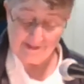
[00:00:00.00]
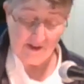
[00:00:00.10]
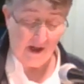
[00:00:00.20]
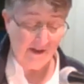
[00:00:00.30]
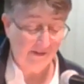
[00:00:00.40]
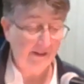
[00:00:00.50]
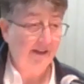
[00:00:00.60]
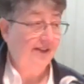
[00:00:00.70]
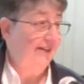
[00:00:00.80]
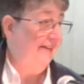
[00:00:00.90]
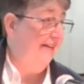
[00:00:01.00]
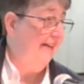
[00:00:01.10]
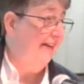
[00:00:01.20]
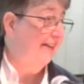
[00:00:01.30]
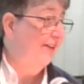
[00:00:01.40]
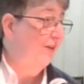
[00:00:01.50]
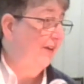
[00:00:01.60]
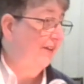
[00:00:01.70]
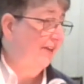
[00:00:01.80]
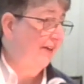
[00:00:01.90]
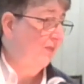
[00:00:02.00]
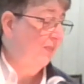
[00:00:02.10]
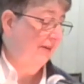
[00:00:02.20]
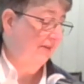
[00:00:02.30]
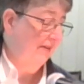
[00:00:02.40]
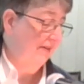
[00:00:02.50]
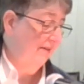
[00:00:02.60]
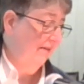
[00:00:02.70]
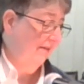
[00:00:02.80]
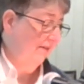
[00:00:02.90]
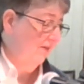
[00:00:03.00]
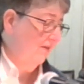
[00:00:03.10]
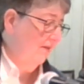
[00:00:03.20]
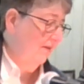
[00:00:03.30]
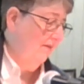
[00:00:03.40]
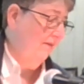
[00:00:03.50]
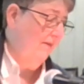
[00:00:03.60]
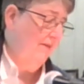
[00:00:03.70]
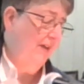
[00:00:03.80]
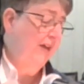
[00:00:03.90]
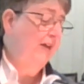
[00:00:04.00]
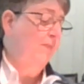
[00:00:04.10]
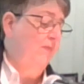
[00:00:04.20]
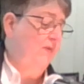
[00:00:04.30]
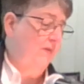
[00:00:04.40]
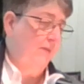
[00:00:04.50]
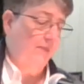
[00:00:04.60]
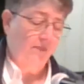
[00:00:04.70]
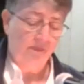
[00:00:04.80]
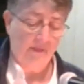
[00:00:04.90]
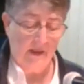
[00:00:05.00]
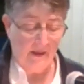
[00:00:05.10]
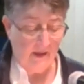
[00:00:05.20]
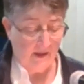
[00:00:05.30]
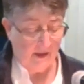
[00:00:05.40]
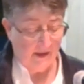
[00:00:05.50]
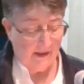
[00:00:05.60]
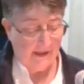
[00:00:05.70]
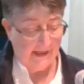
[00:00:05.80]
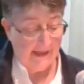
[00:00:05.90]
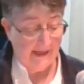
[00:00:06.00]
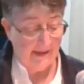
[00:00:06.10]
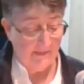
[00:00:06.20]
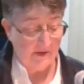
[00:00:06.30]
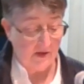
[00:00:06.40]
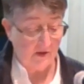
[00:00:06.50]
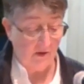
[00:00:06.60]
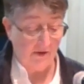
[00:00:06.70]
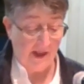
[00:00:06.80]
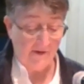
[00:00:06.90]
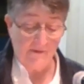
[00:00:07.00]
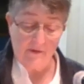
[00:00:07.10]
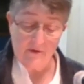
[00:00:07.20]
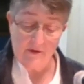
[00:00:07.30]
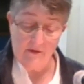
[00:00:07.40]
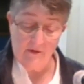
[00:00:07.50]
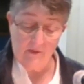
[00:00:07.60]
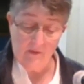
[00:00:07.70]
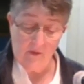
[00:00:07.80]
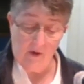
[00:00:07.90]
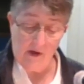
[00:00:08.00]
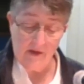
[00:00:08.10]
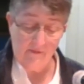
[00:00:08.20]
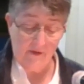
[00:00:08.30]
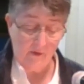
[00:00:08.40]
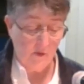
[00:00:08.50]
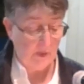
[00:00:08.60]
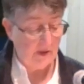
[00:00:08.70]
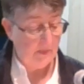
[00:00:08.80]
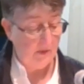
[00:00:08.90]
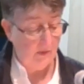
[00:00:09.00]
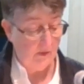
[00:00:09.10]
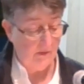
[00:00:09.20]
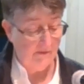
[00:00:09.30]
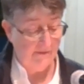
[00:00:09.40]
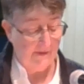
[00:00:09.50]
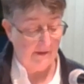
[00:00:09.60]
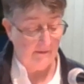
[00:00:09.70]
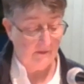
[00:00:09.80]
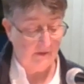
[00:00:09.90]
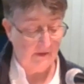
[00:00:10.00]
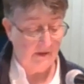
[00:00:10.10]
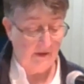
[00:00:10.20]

God is good. You know, you think about the, the, the hymns, and I'm just so thankful to all of those people who felt